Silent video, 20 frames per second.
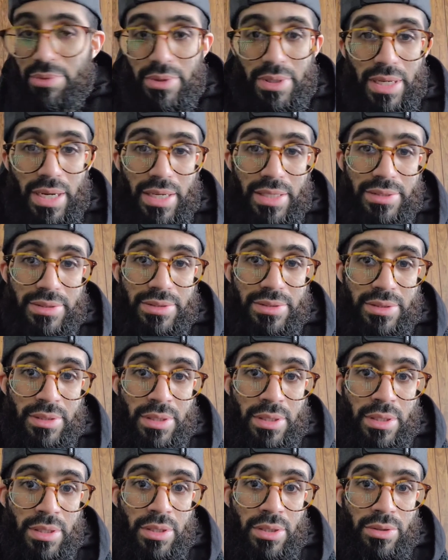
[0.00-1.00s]
you guys,
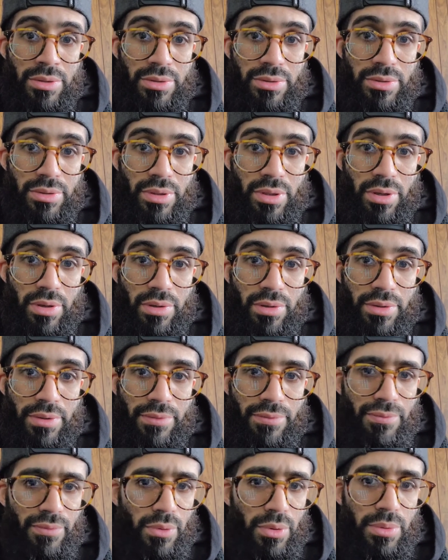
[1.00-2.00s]

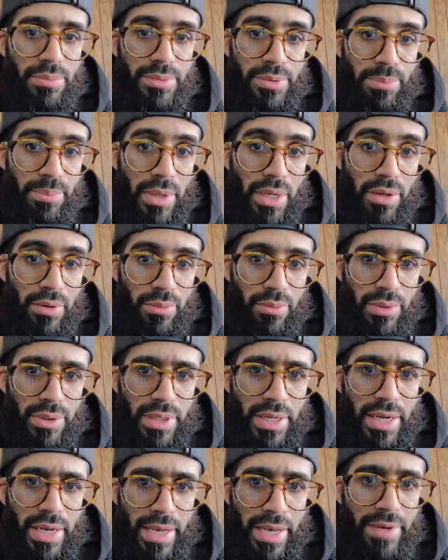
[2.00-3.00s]
informed about what
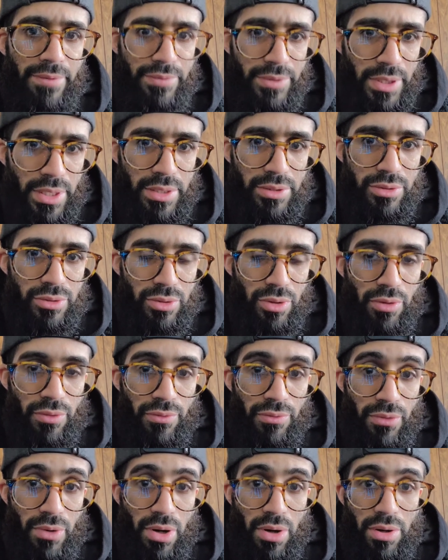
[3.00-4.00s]
I have done so
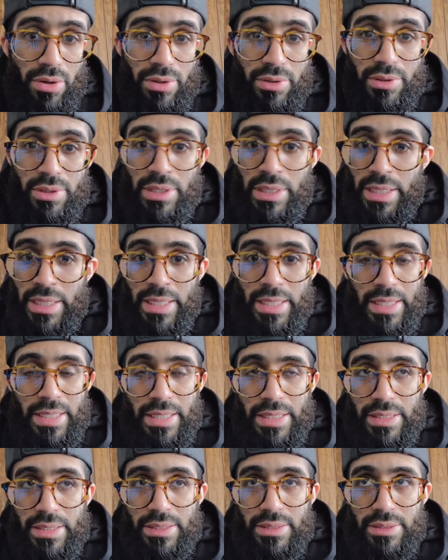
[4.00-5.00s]
far.
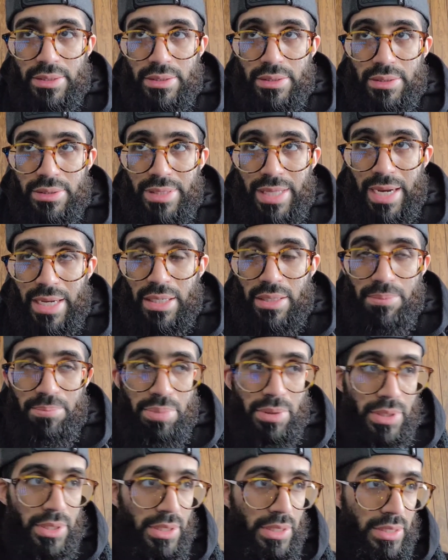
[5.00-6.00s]
It's not
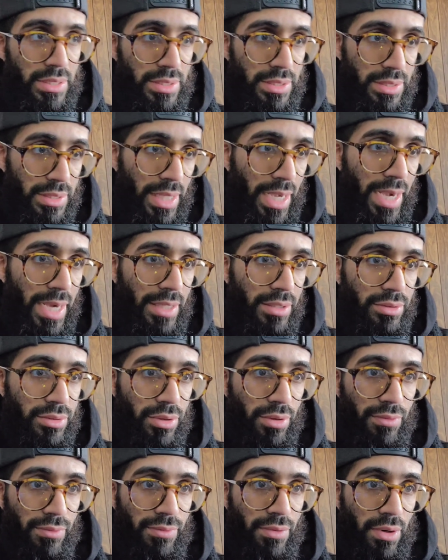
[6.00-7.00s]
completely stock
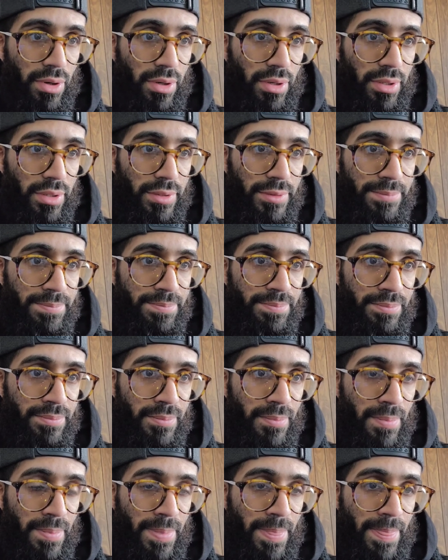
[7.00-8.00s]
so far.
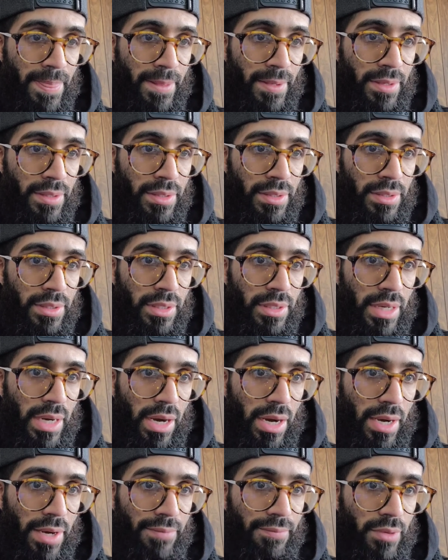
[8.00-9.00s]

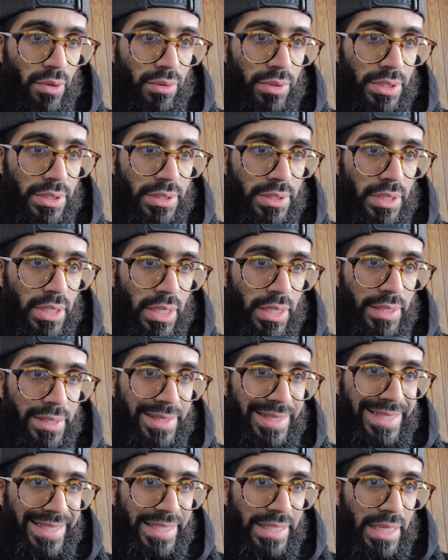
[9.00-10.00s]
I've only done
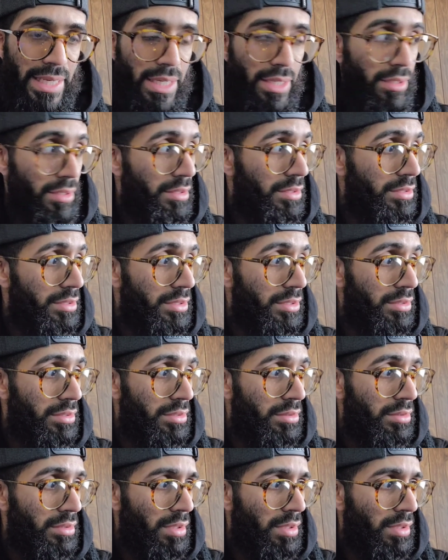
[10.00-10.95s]
the headers,